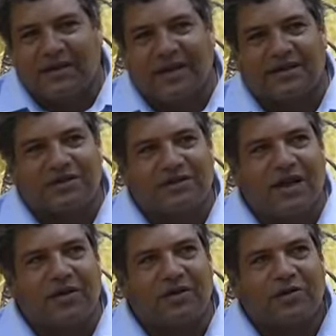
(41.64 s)
And
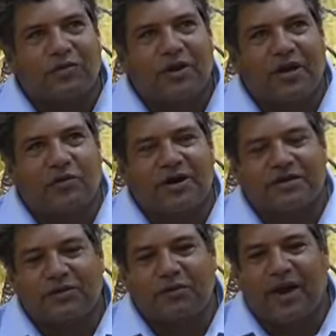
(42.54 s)
so when I want
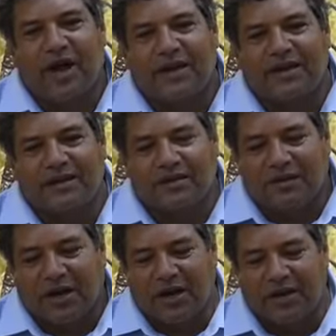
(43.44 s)
it to rain,
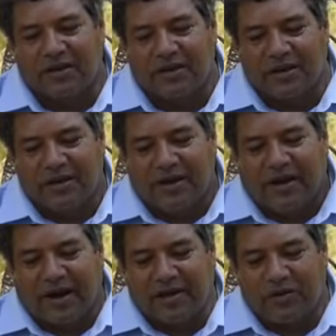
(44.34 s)
I
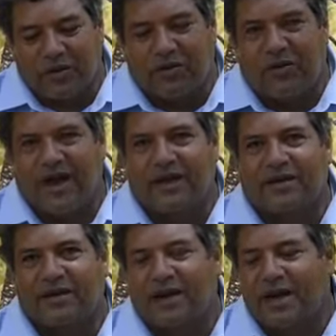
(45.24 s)
call the
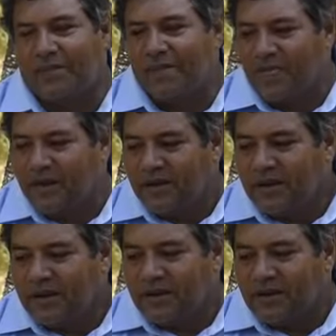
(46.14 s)
rain.
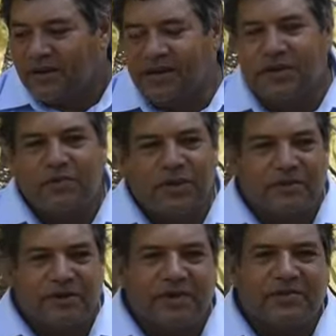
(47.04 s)
Can you
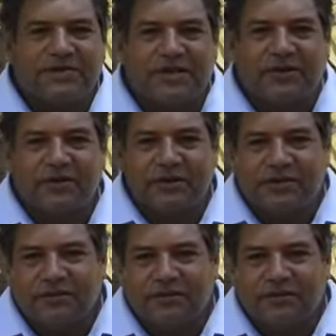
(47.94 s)
people keep a secret?